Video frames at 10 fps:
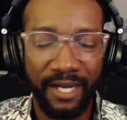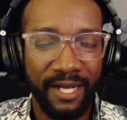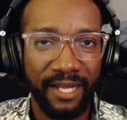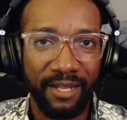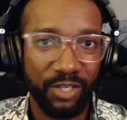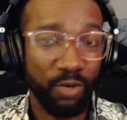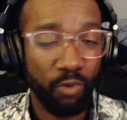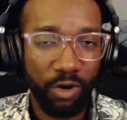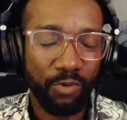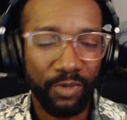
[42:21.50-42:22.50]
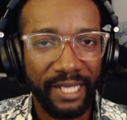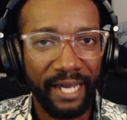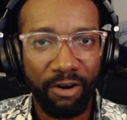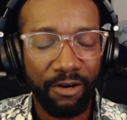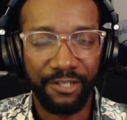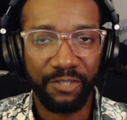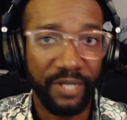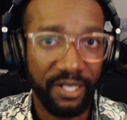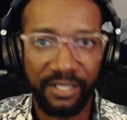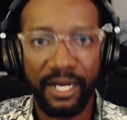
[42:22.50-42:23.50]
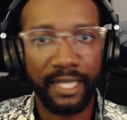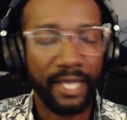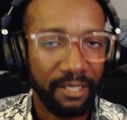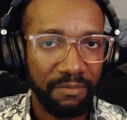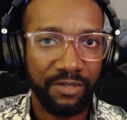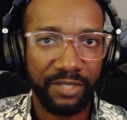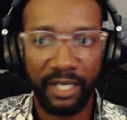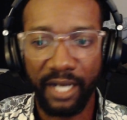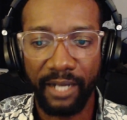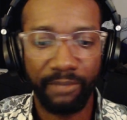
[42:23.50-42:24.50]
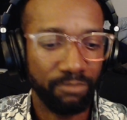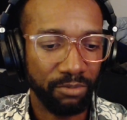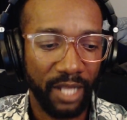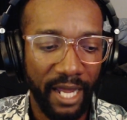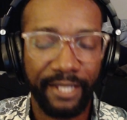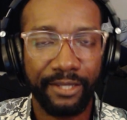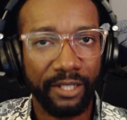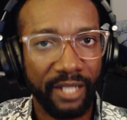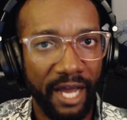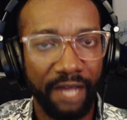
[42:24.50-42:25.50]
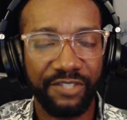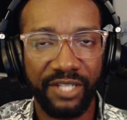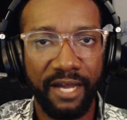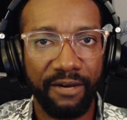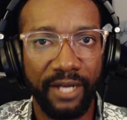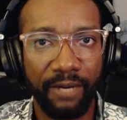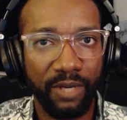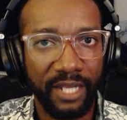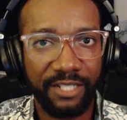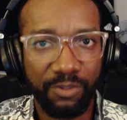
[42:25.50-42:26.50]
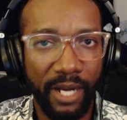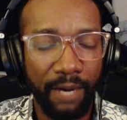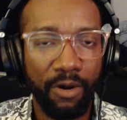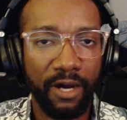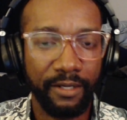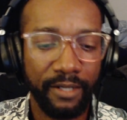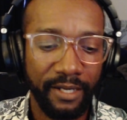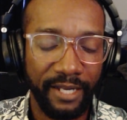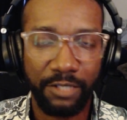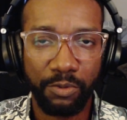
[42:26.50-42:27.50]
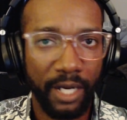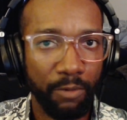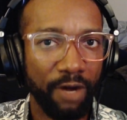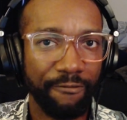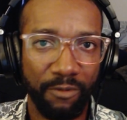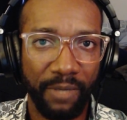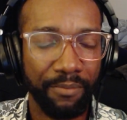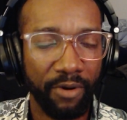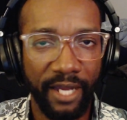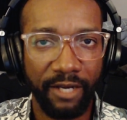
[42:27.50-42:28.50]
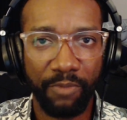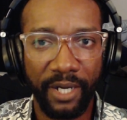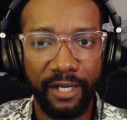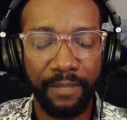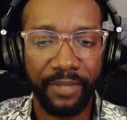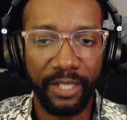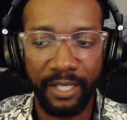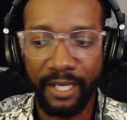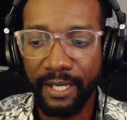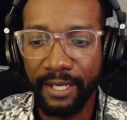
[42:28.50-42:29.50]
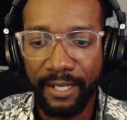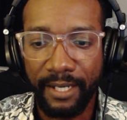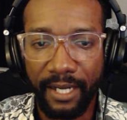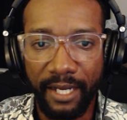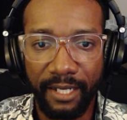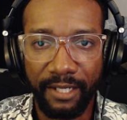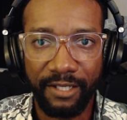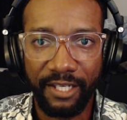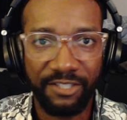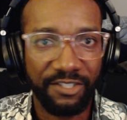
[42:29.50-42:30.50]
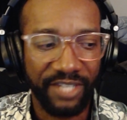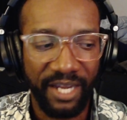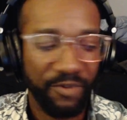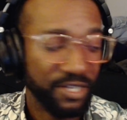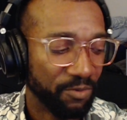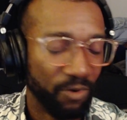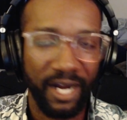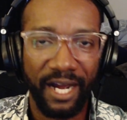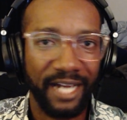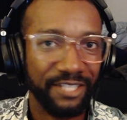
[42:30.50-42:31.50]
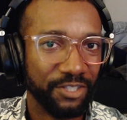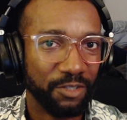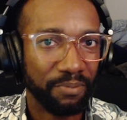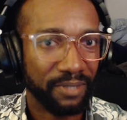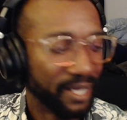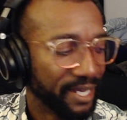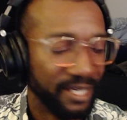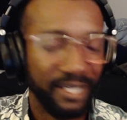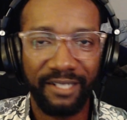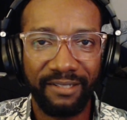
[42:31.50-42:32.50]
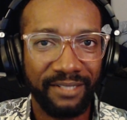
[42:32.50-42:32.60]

to work with that artist because I like music. I like the live sound. That's what I want. That's what I want for my brand or my company. And it's the same reason why I still play in